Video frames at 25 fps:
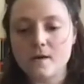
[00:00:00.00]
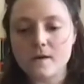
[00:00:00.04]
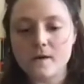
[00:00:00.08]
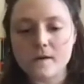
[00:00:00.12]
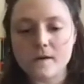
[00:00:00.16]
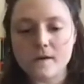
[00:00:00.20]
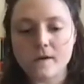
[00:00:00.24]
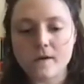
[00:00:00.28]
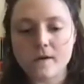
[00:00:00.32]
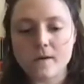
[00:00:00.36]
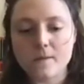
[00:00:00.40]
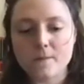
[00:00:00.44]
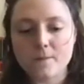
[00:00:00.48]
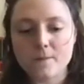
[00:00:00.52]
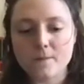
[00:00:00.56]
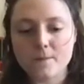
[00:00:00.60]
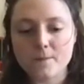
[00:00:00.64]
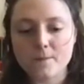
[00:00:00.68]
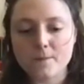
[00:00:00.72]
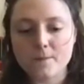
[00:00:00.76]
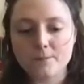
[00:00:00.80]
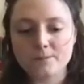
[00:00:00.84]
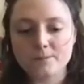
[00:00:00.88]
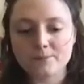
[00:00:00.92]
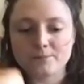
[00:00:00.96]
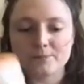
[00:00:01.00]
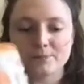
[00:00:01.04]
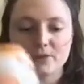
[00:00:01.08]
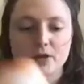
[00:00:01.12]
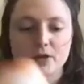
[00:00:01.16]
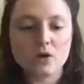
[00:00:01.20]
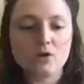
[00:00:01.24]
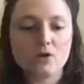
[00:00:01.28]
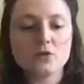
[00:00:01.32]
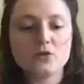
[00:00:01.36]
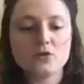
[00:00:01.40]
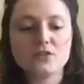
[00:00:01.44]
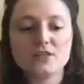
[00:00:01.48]
um,
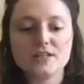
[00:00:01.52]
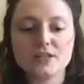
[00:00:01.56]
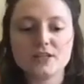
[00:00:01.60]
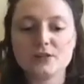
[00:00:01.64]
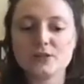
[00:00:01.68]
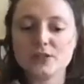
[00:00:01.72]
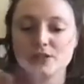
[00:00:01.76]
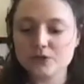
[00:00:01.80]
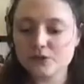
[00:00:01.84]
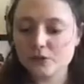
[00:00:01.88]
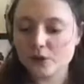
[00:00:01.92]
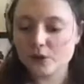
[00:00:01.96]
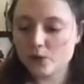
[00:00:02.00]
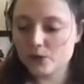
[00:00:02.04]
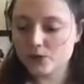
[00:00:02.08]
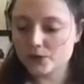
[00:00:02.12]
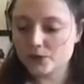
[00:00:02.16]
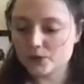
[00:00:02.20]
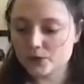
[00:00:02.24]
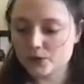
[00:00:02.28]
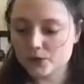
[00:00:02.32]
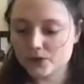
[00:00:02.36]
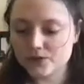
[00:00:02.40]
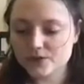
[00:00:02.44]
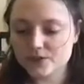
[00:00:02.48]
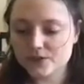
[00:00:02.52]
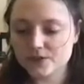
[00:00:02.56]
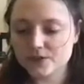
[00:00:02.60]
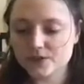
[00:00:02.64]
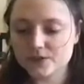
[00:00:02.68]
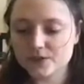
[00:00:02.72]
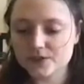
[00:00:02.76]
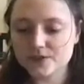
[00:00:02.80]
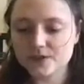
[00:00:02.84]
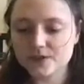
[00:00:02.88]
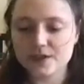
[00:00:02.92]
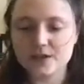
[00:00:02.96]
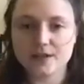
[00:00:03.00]
obviously you need to also consider
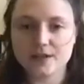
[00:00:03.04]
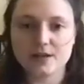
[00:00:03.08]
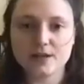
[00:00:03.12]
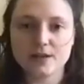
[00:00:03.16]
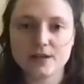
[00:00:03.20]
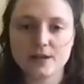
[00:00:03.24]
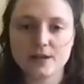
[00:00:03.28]
that